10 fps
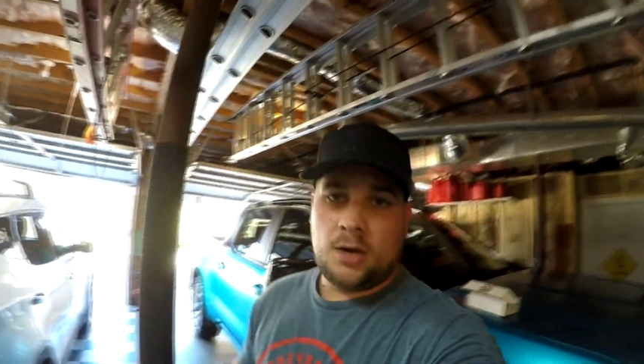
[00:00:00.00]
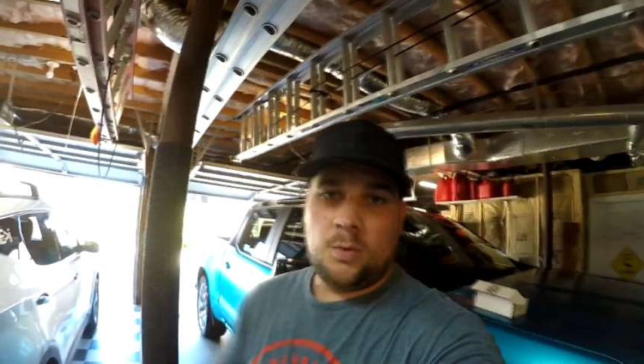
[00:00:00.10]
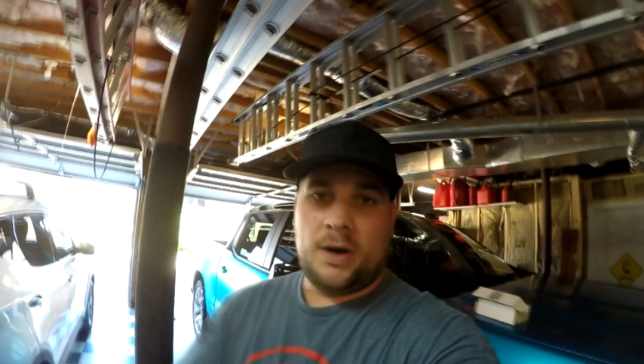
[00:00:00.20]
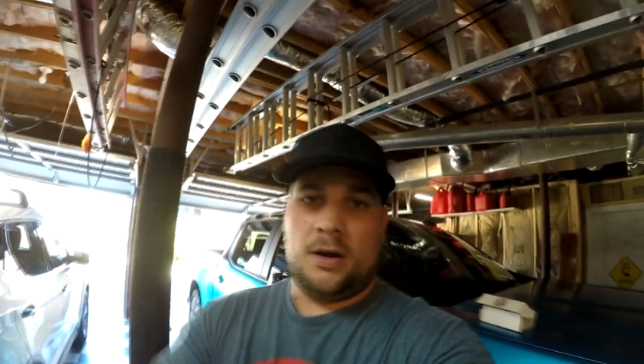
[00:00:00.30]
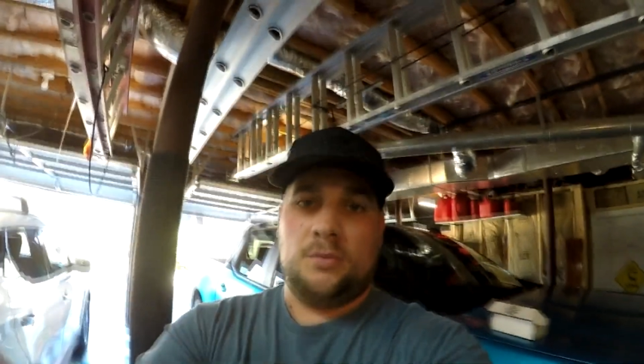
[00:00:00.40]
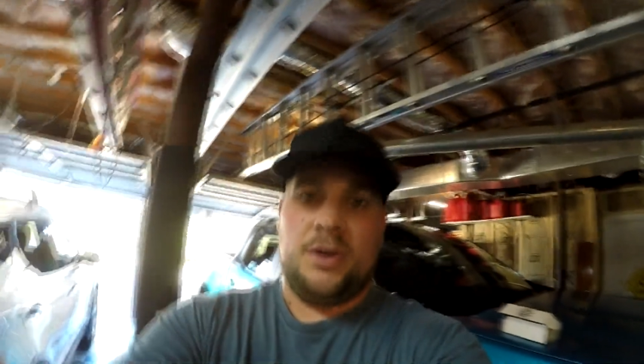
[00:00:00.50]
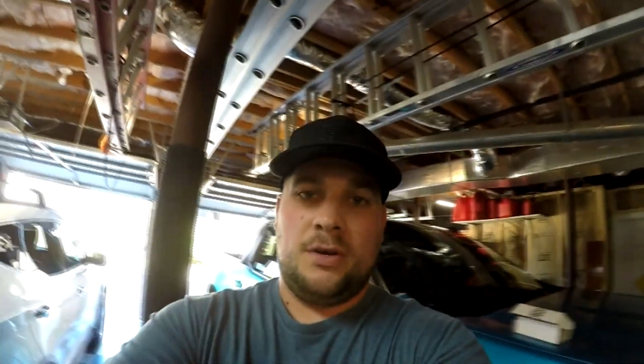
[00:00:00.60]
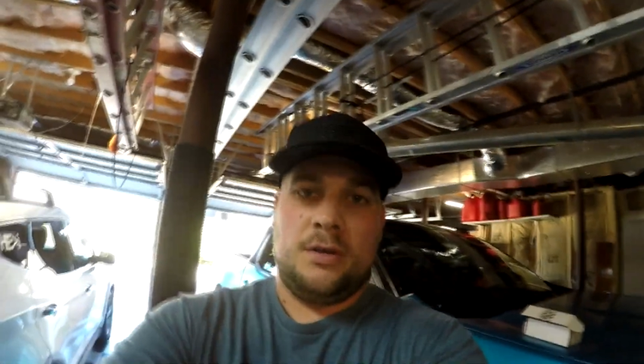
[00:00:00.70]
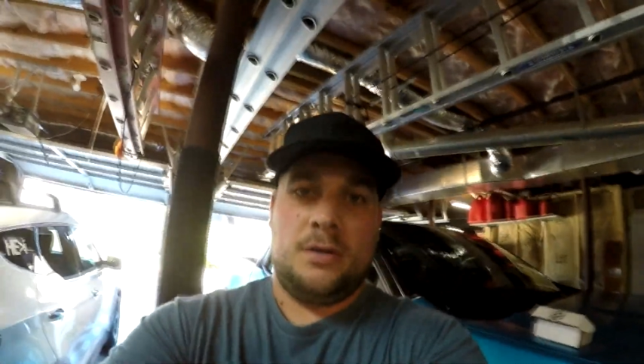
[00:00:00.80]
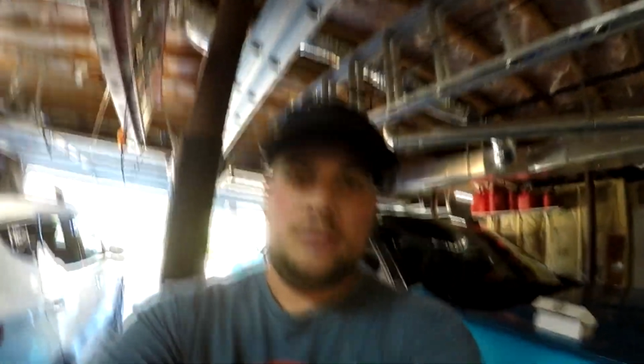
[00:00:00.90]
where a
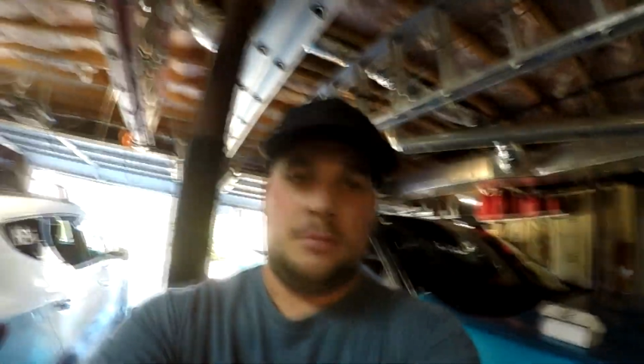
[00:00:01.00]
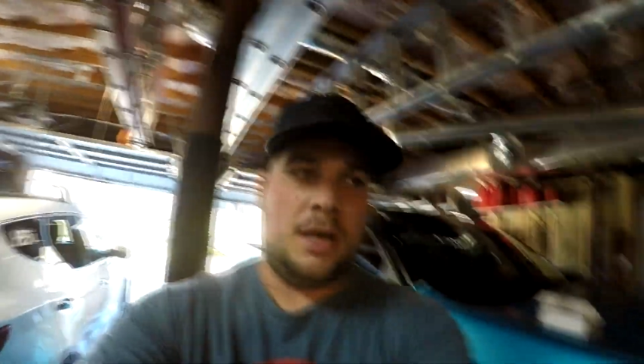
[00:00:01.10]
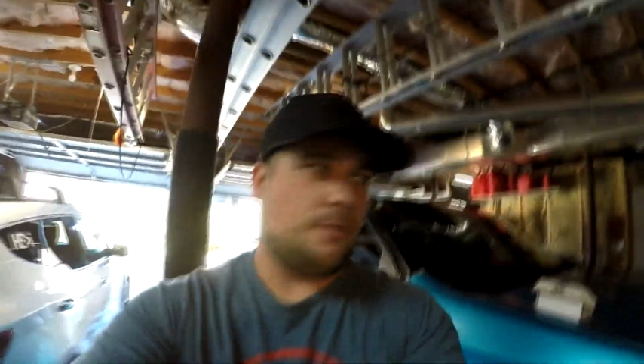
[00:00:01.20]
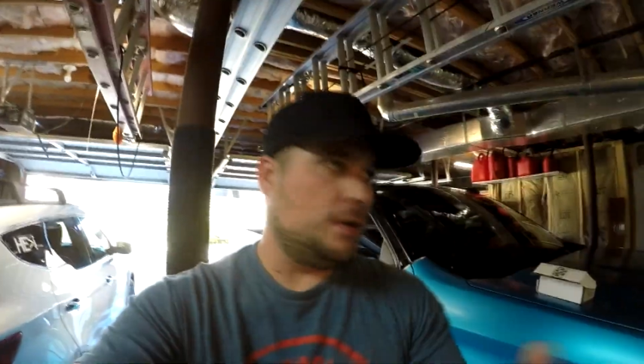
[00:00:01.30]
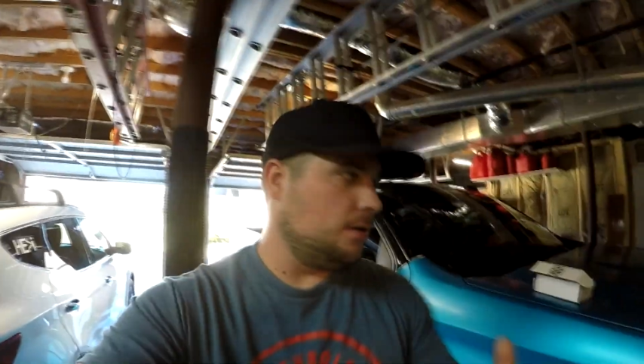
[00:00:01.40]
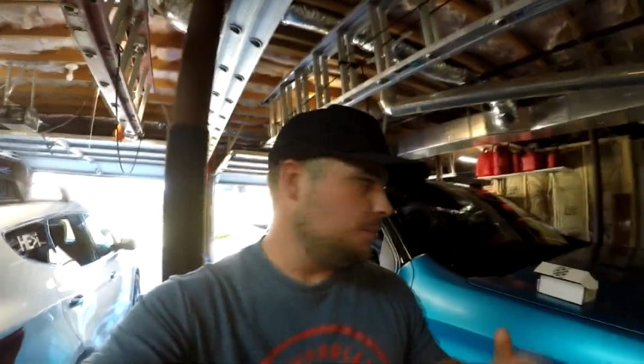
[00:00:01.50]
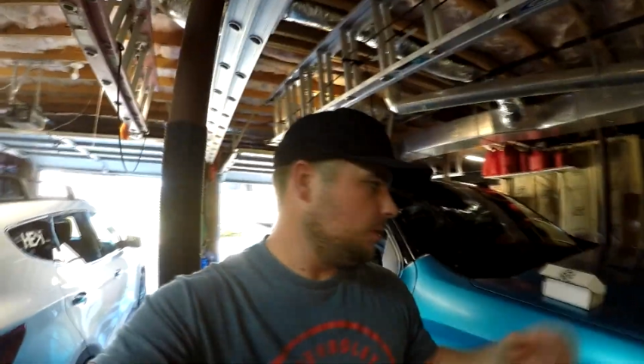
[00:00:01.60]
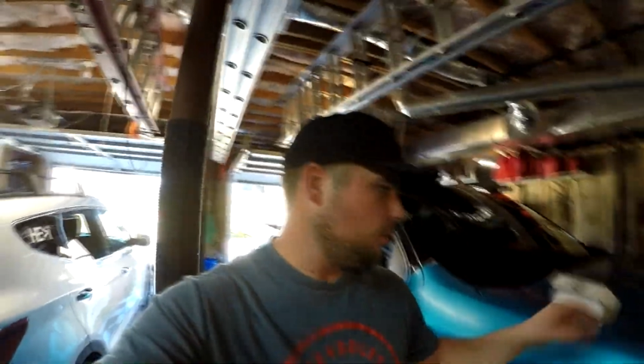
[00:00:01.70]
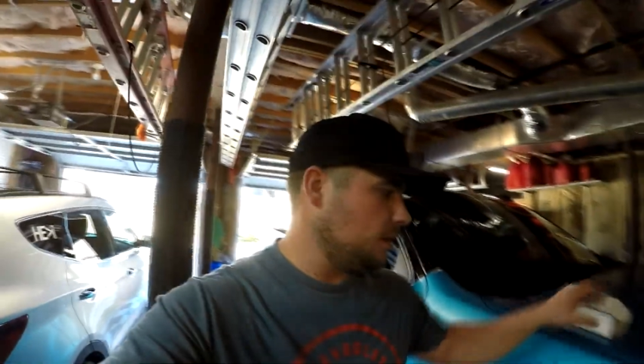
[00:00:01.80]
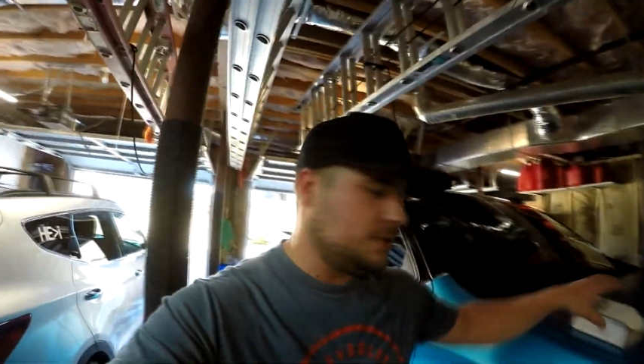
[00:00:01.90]

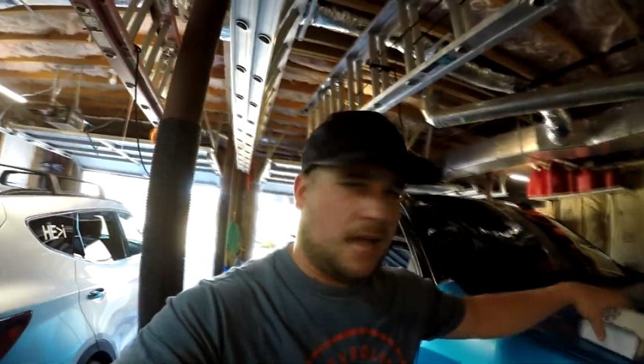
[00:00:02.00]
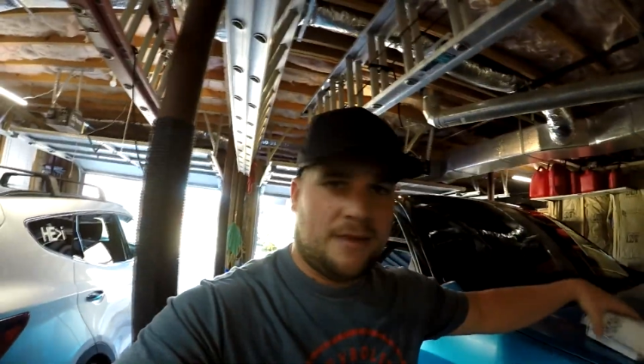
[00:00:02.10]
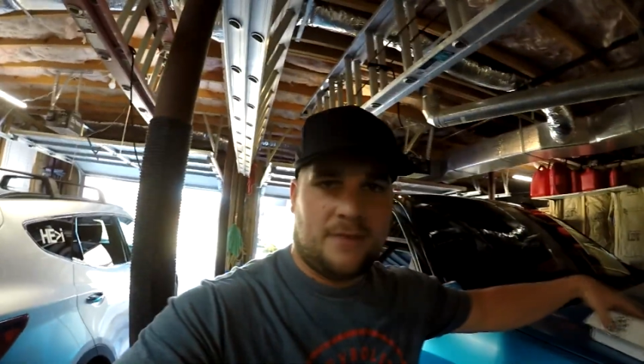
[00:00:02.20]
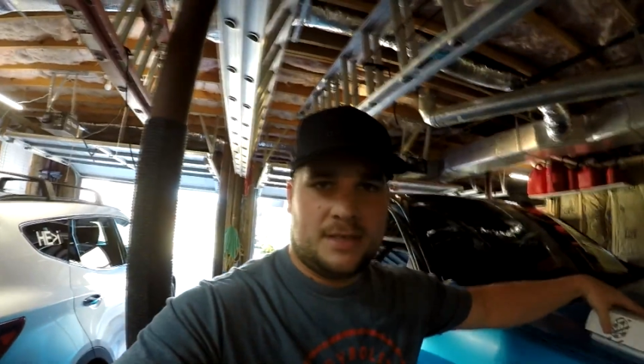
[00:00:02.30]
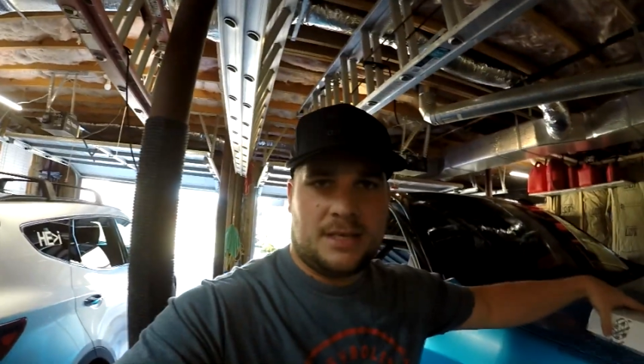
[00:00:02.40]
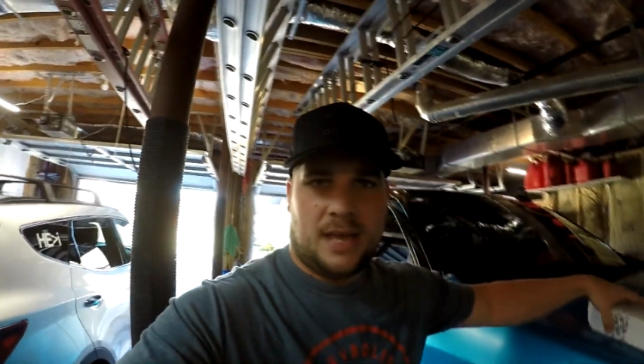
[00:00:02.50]
where a side-facing